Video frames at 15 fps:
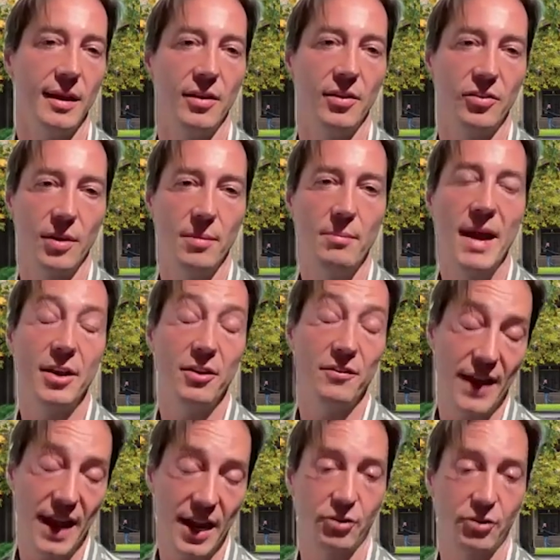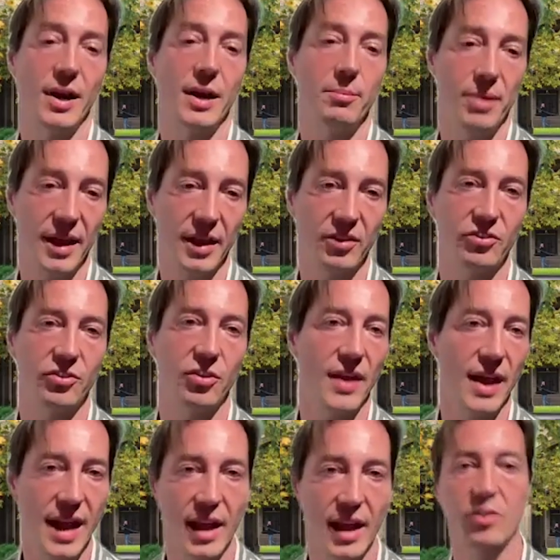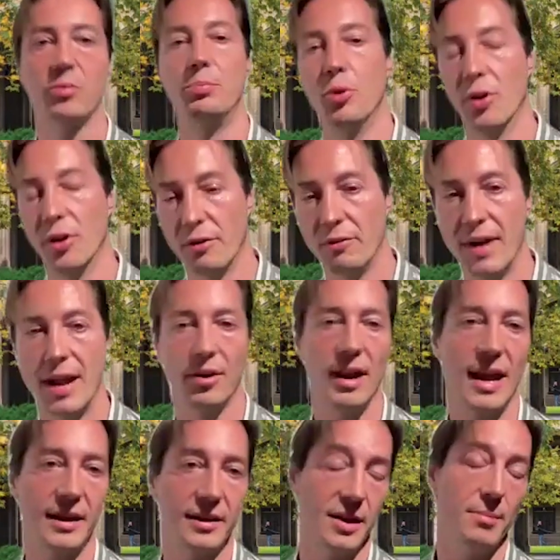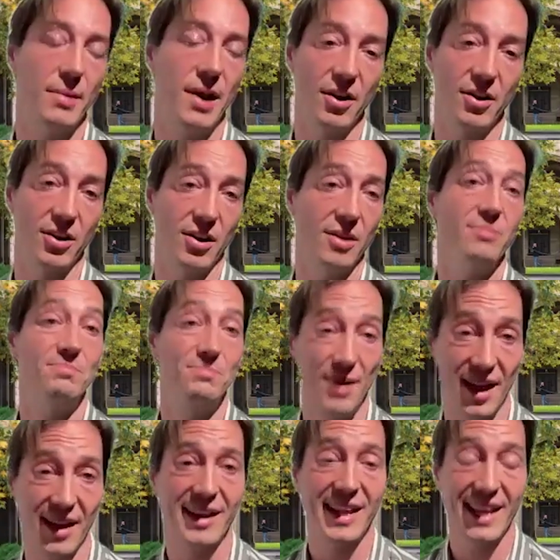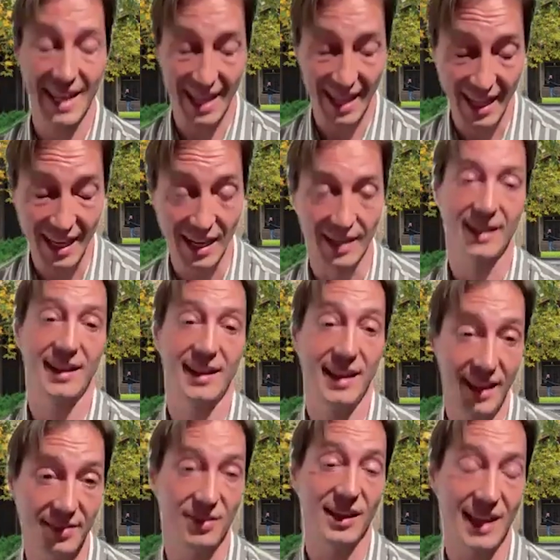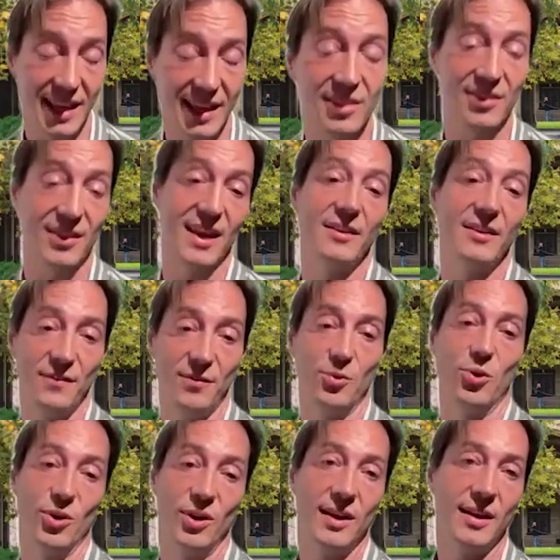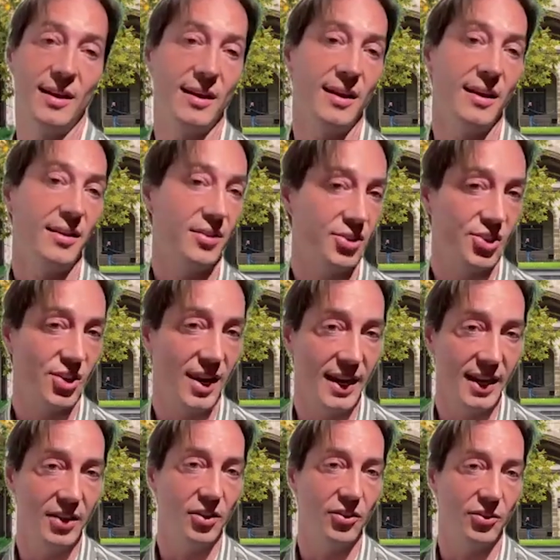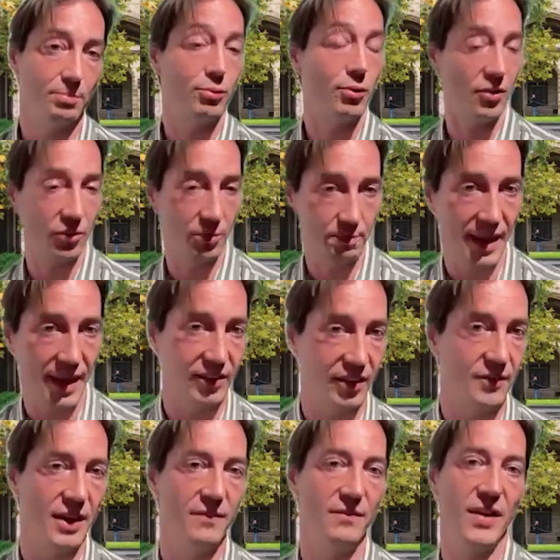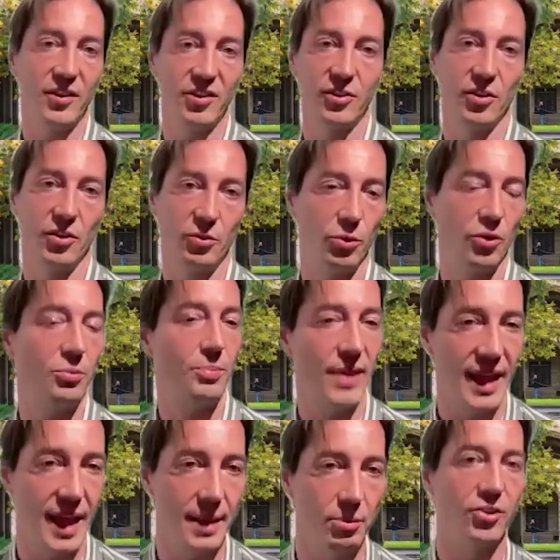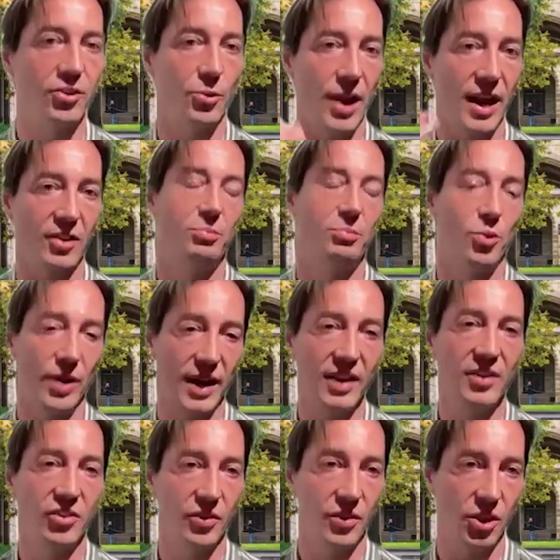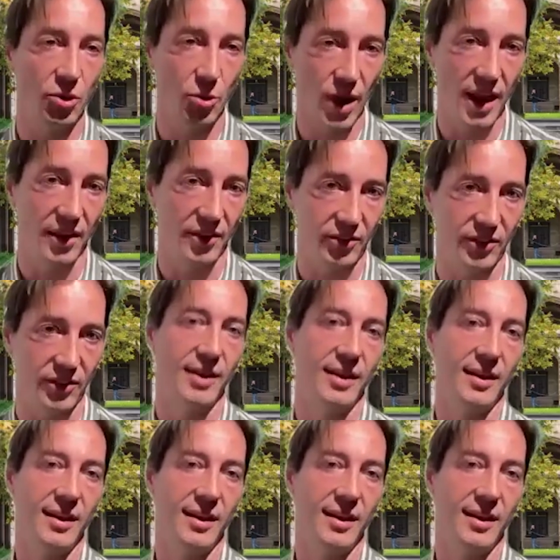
as a manufacturing base to then export around Latin America. But key key the key thing for the Chinese prospective investors was being able to export into the U.S.